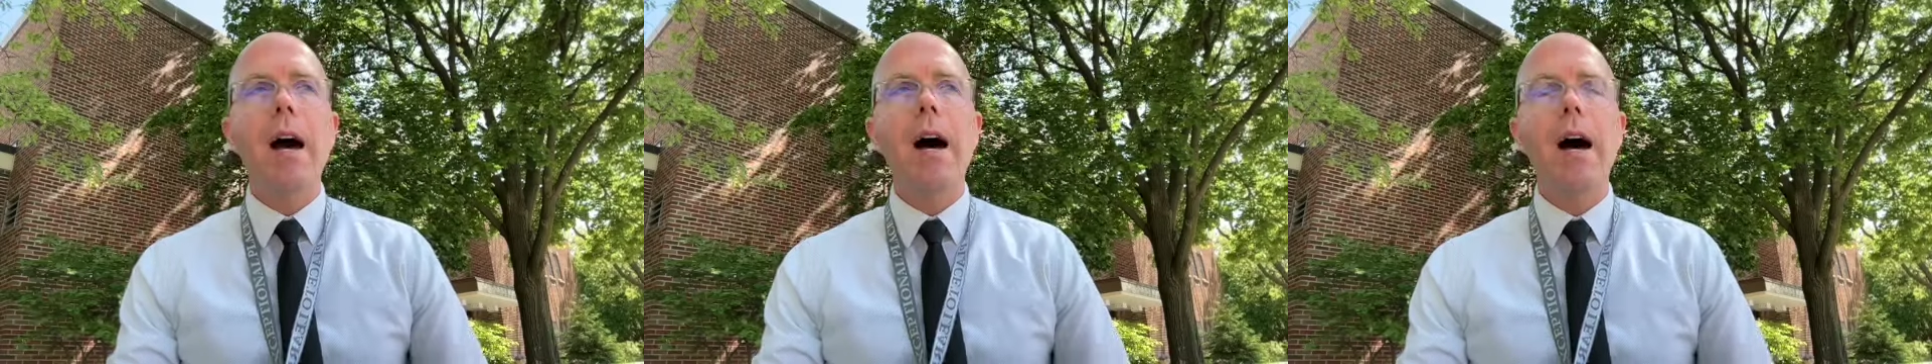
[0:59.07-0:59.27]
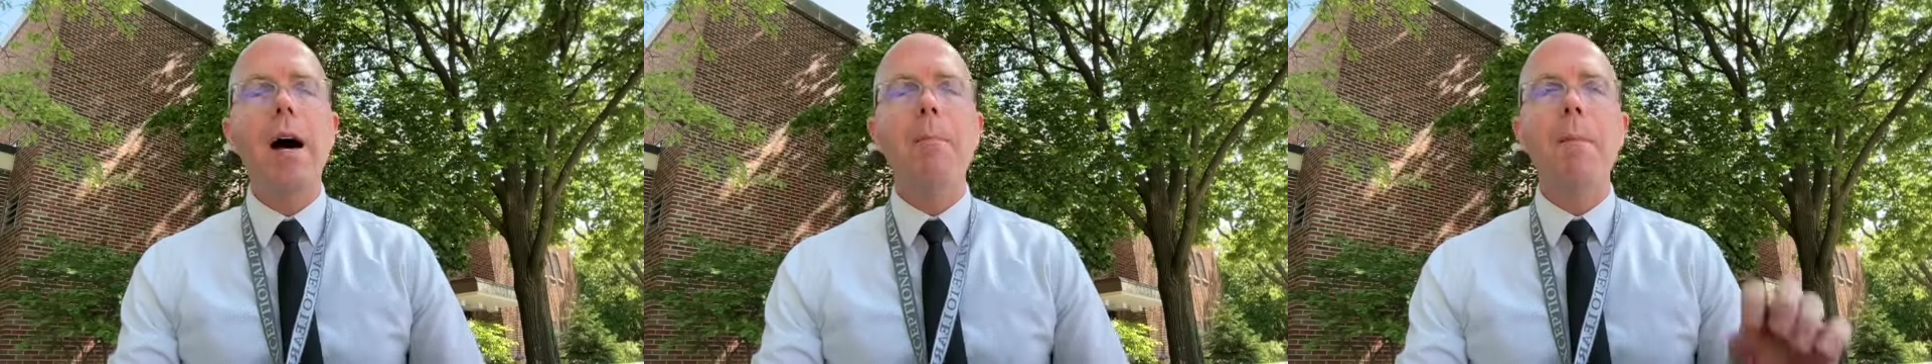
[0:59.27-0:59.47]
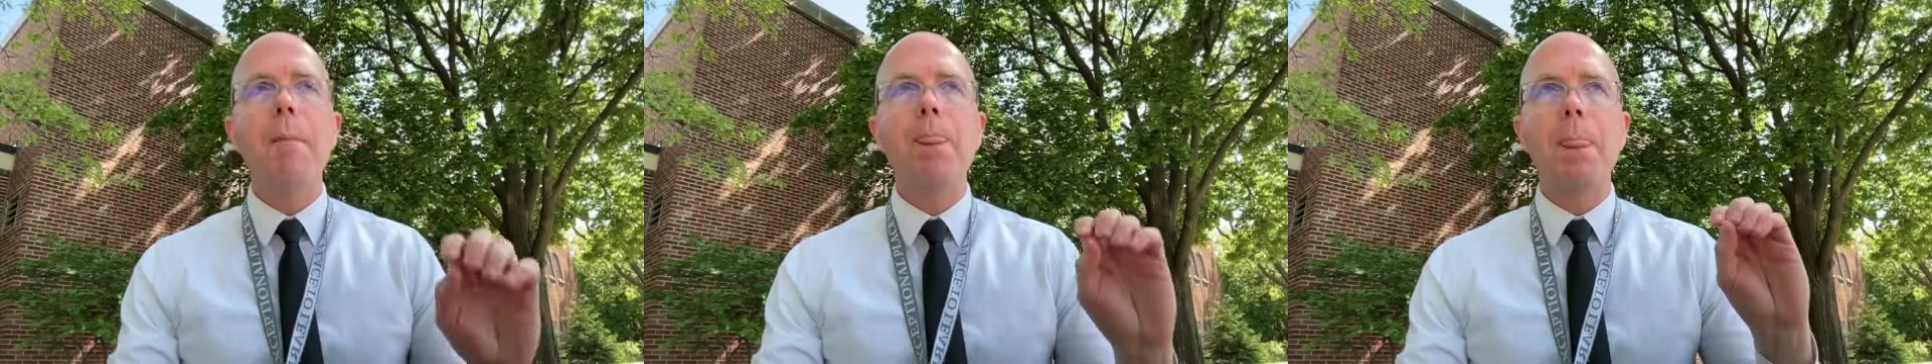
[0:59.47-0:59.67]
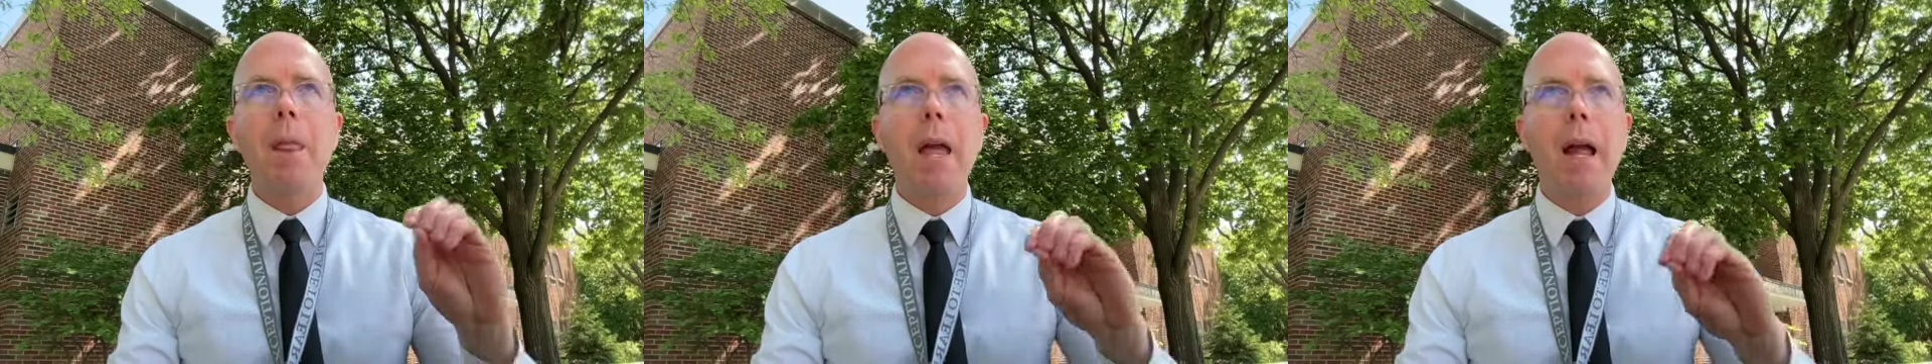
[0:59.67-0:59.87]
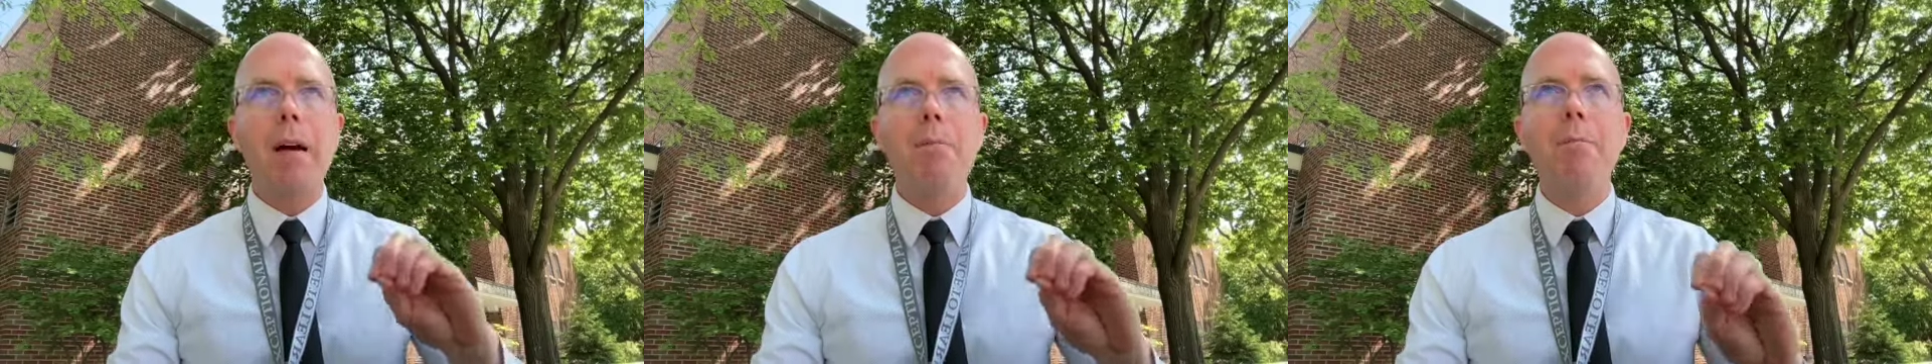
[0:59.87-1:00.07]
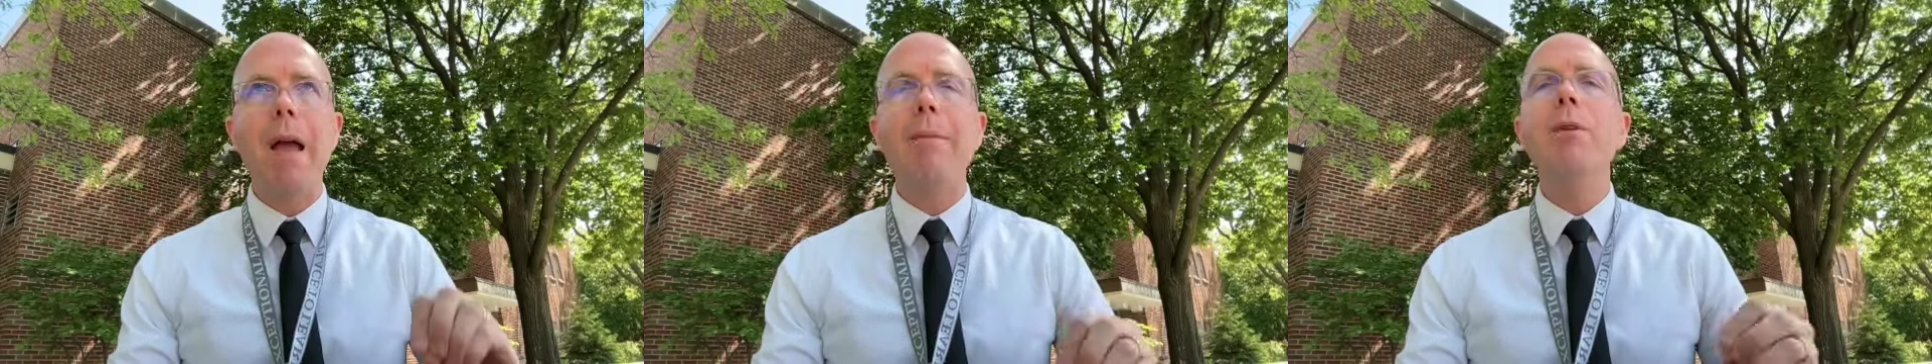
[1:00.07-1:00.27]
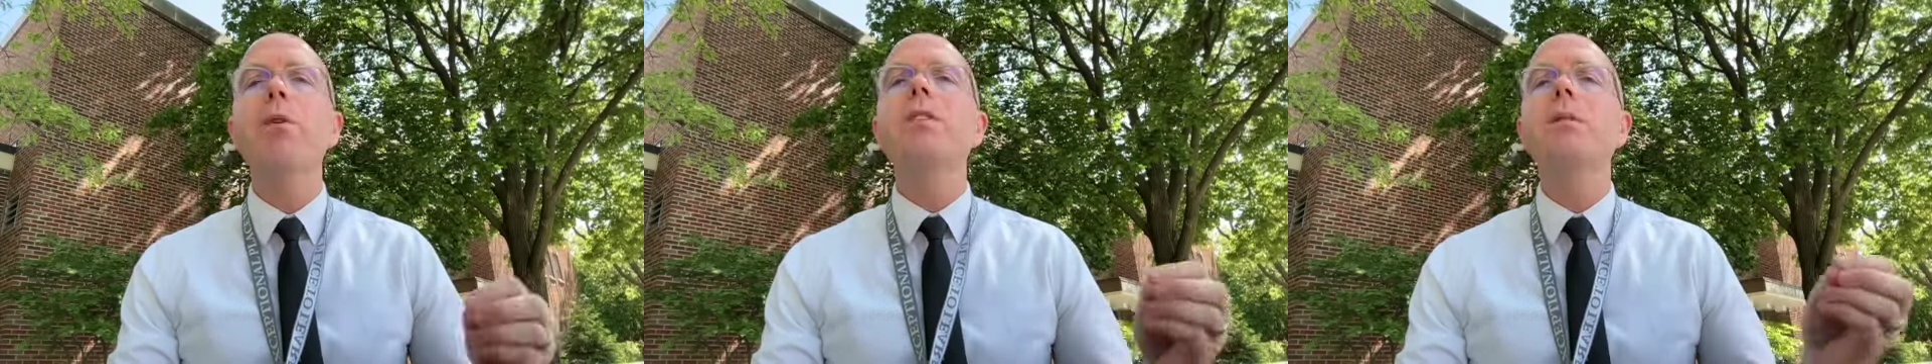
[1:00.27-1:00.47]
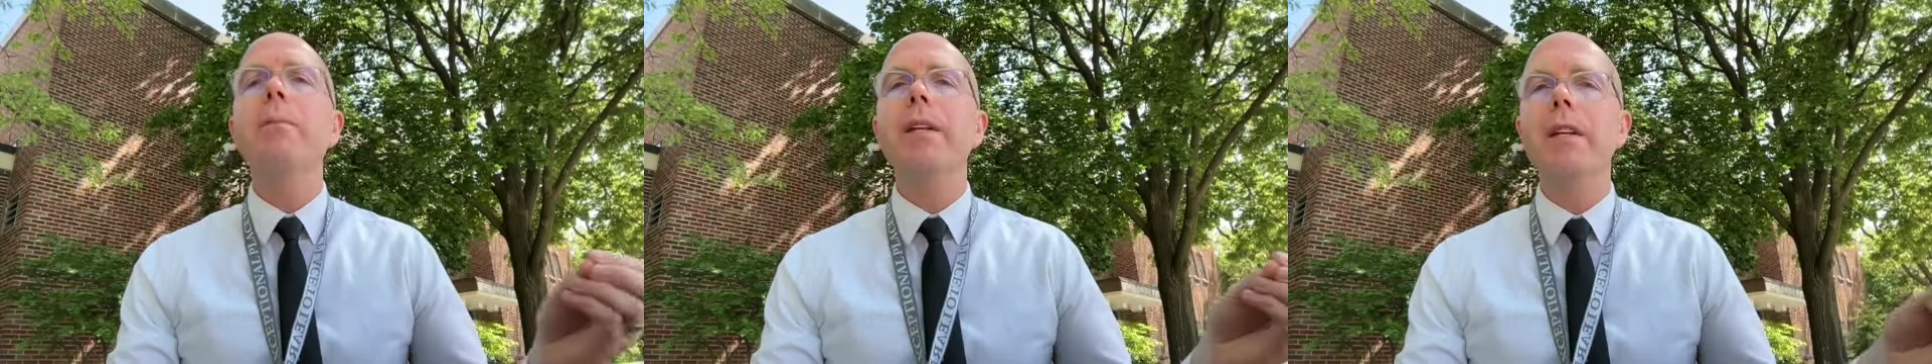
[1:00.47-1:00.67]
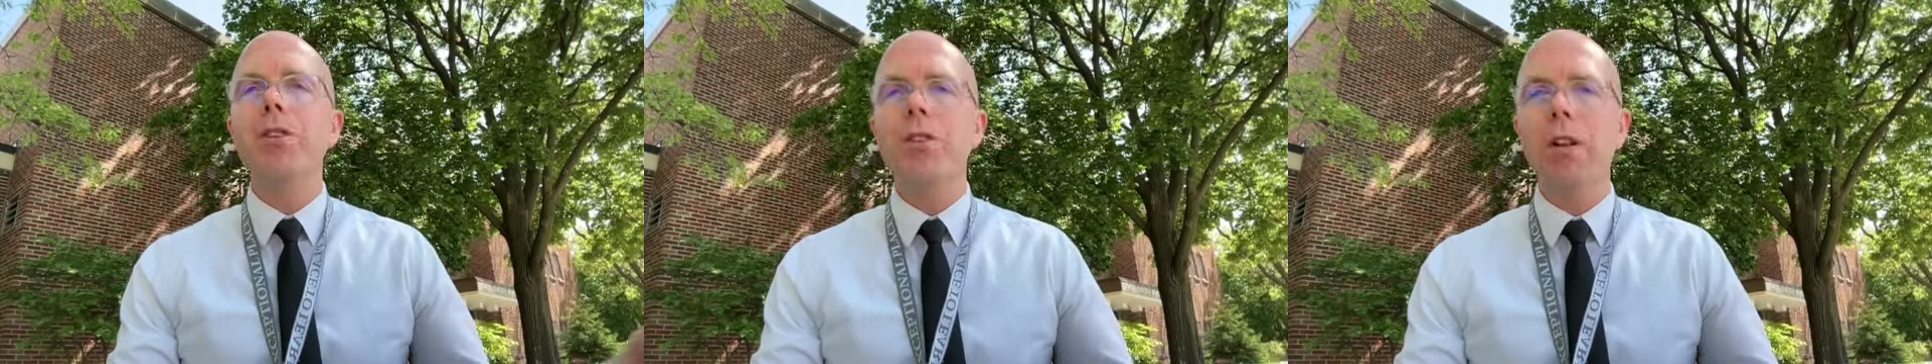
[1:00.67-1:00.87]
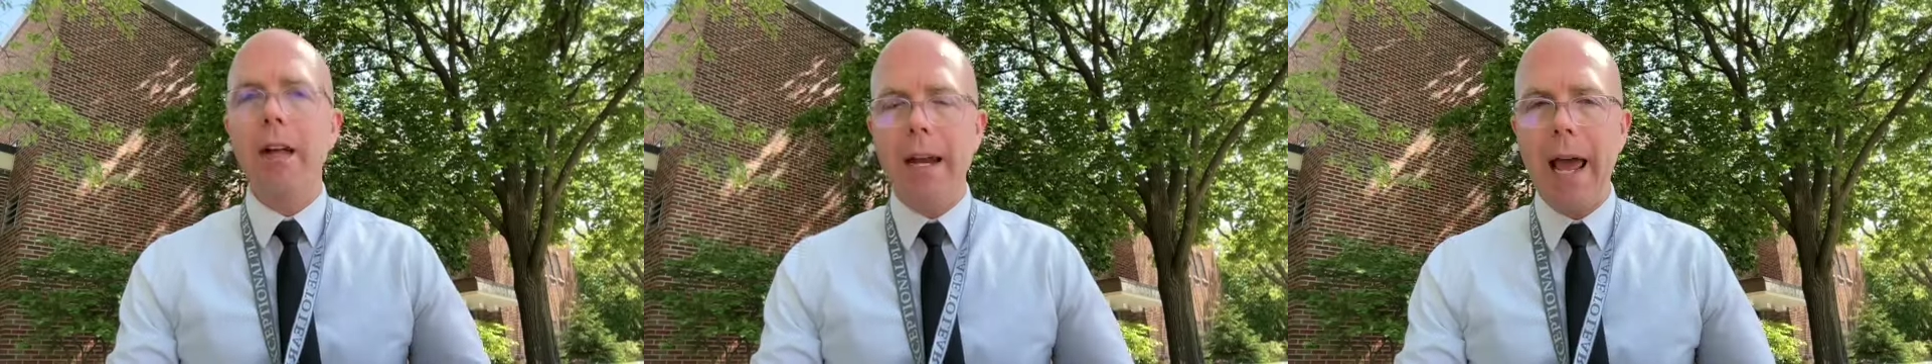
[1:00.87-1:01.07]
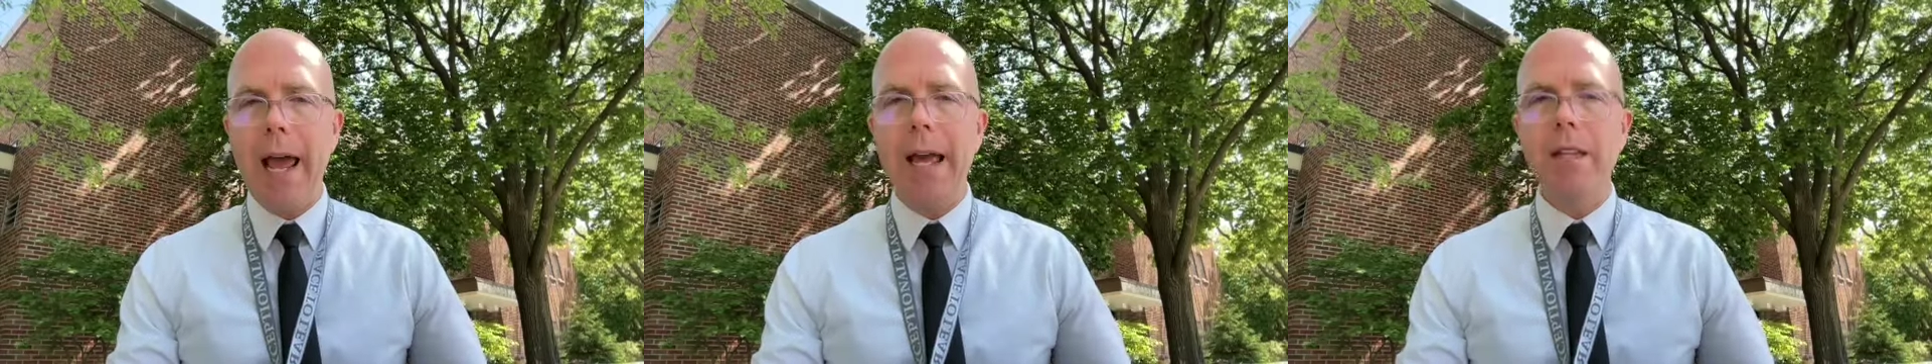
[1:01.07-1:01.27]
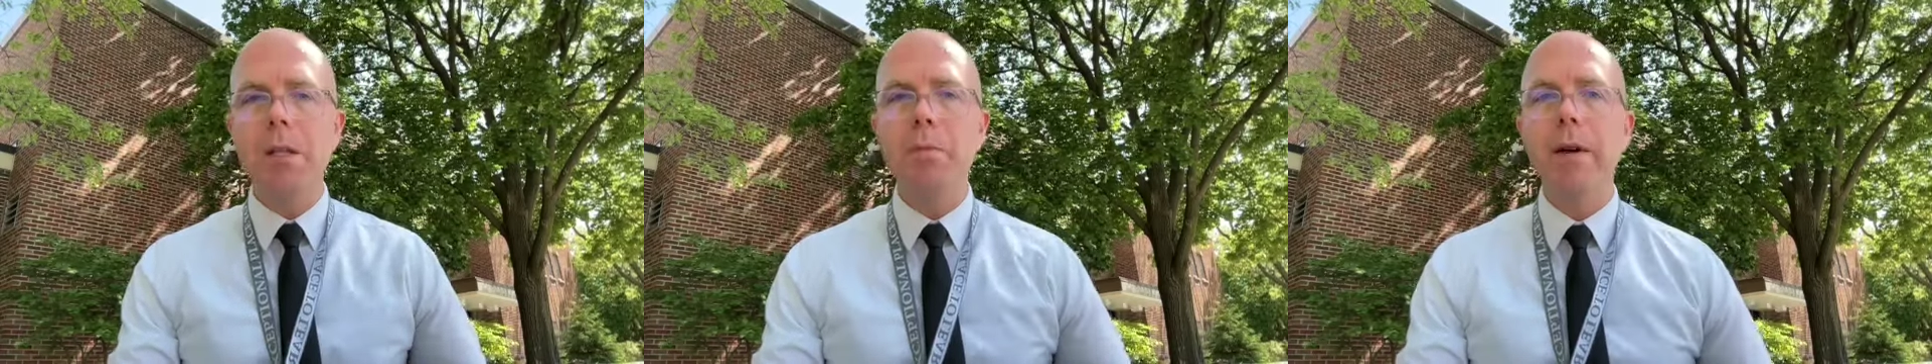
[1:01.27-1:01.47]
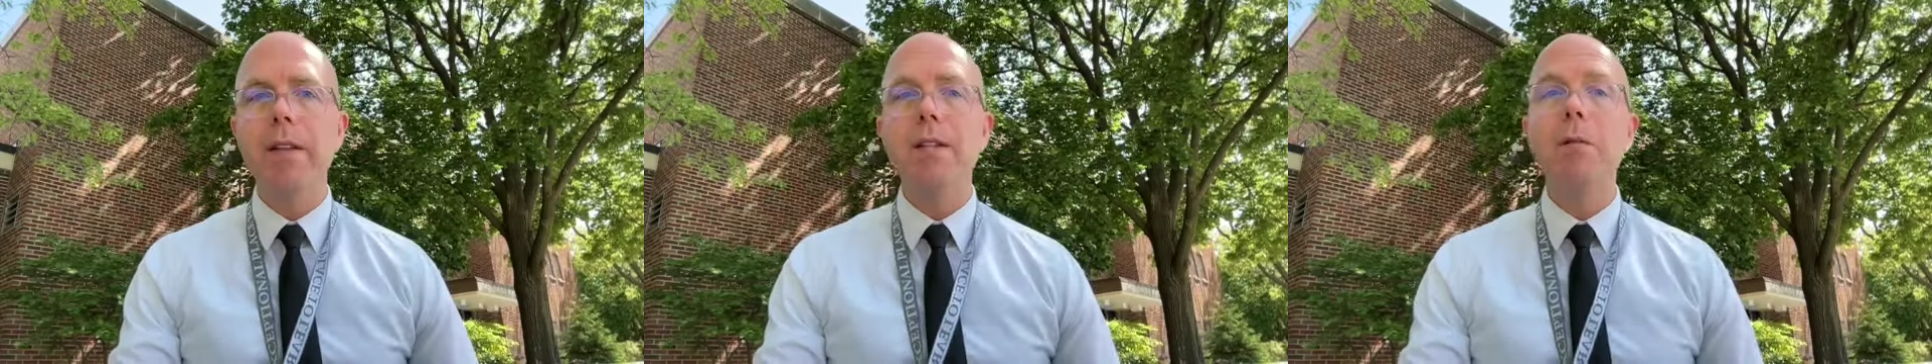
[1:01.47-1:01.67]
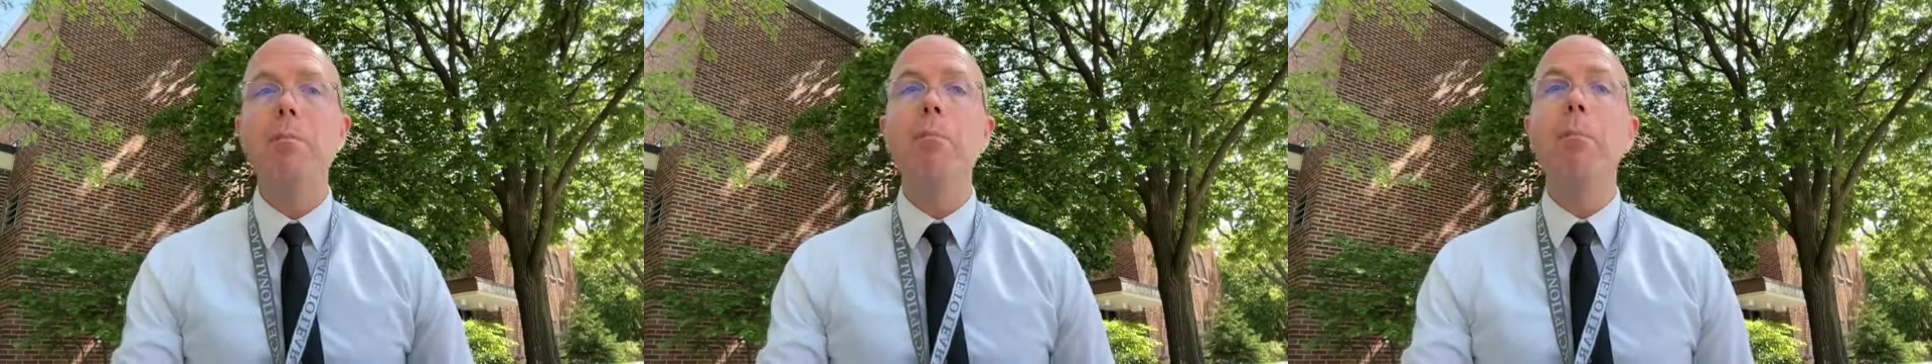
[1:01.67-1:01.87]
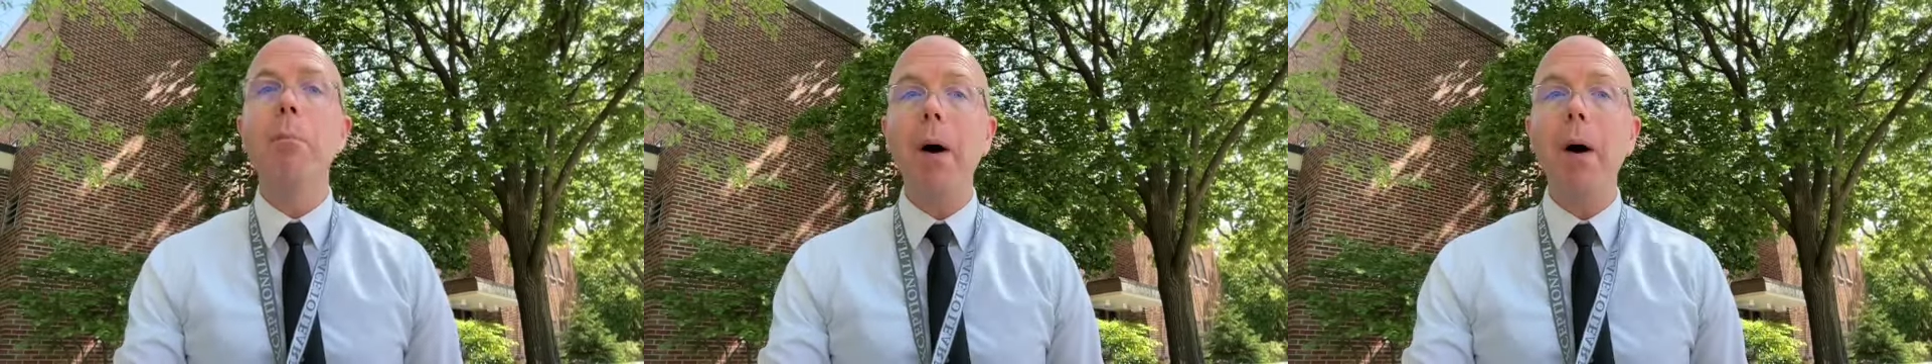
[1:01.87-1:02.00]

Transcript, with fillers: Um, maybe with some additional enhancements.